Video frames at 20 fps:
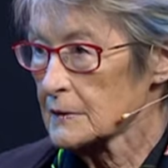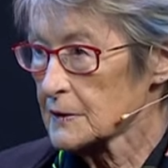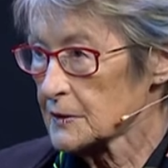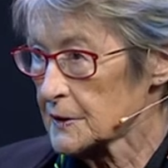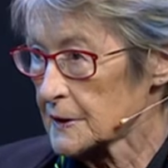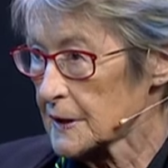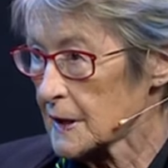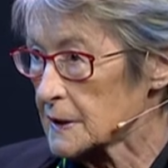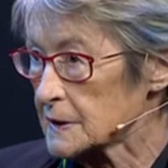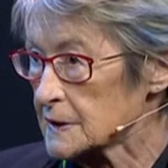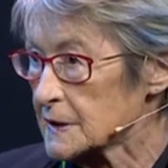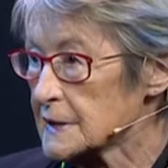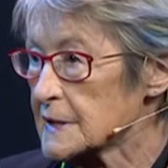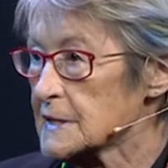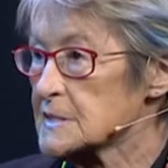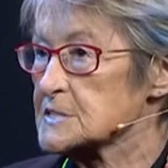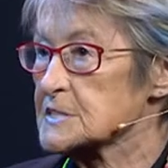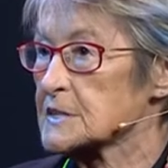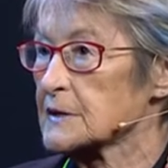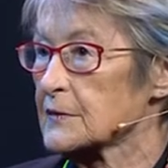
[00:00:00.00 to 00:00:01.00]
They're in
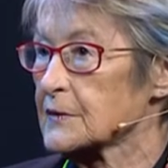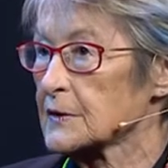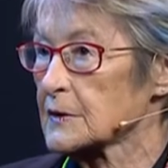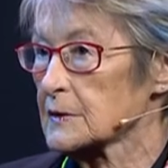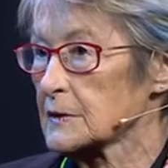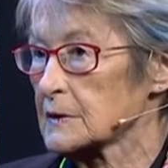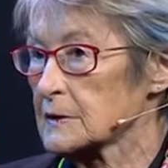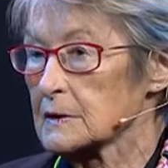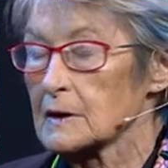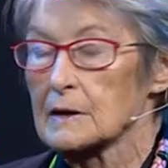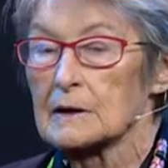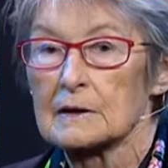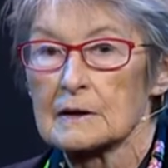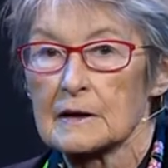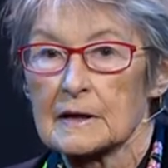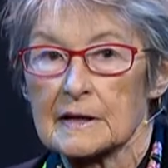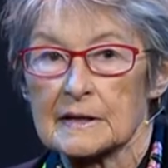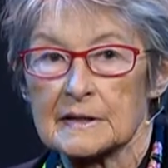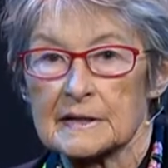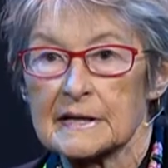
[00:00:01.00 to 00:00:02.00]
Indonesia, they're in
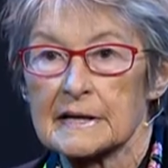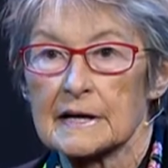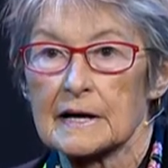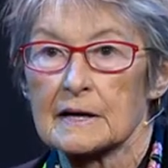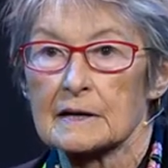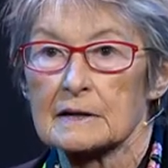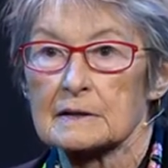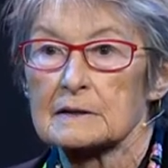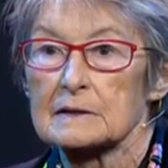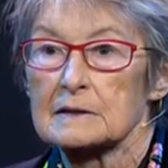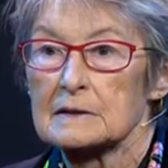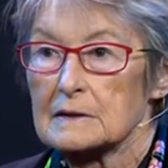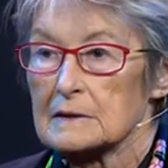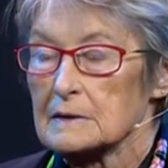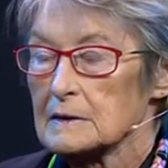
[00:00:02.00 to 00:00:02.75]
India,